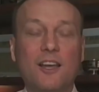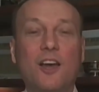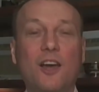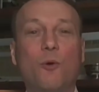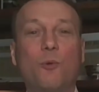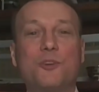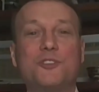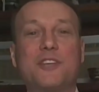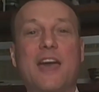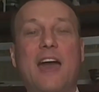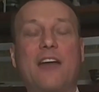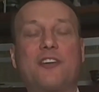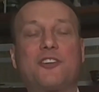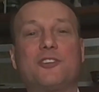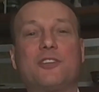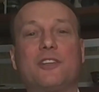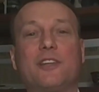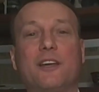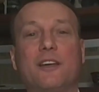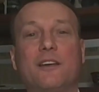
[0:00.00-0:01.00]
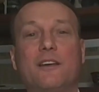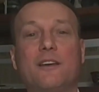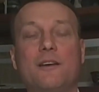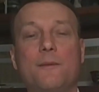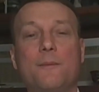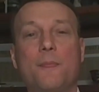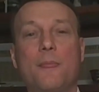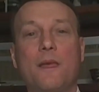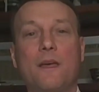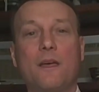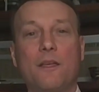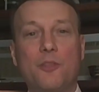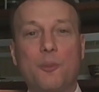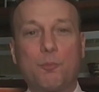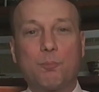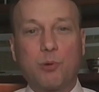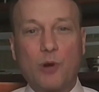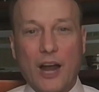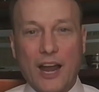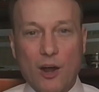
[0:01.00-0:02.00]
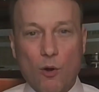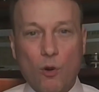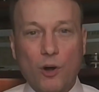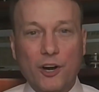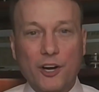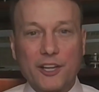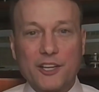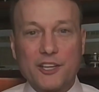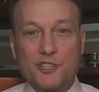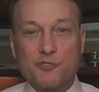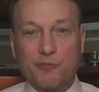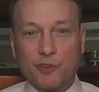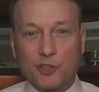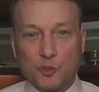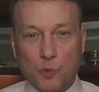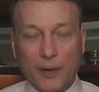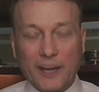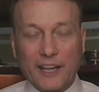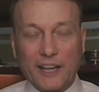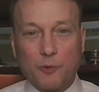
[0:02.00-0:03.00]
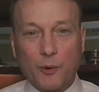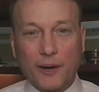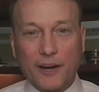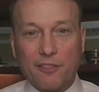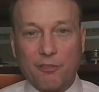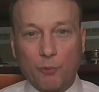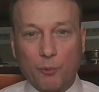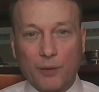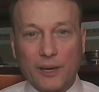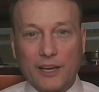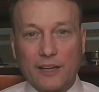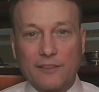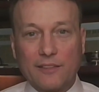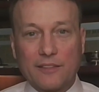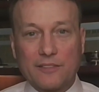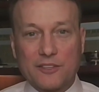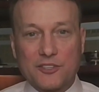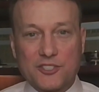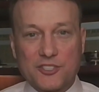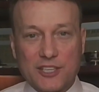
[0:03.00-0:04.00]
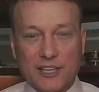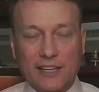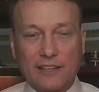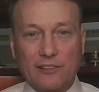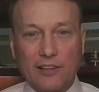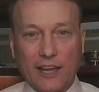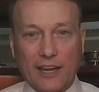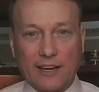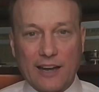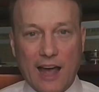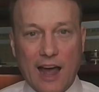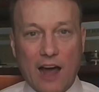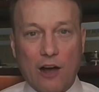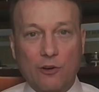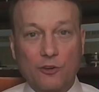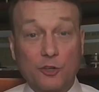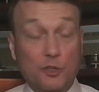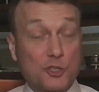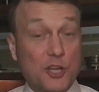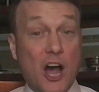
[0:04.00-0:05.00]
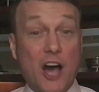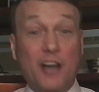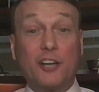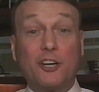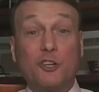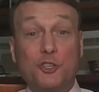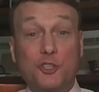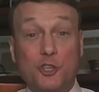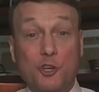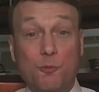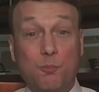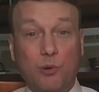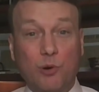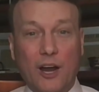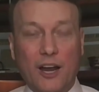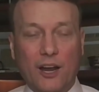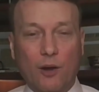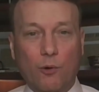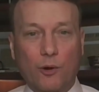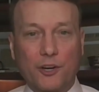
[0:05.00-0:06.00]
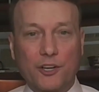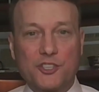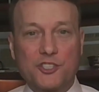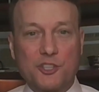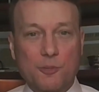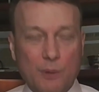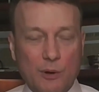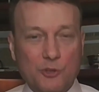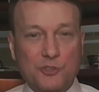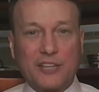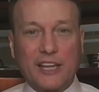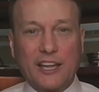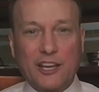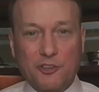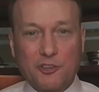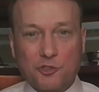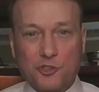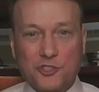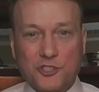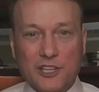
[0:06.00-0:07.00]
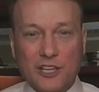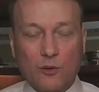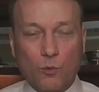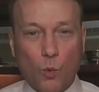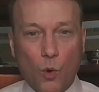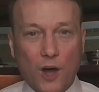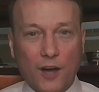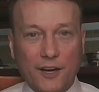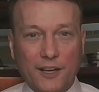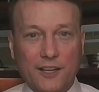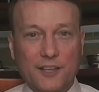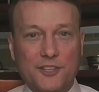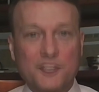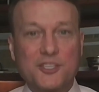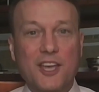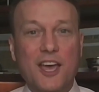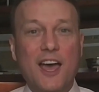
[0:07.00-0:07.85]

was actually the priorities for 2023 that the city laid out. There's 102 priorities. The most interesting one is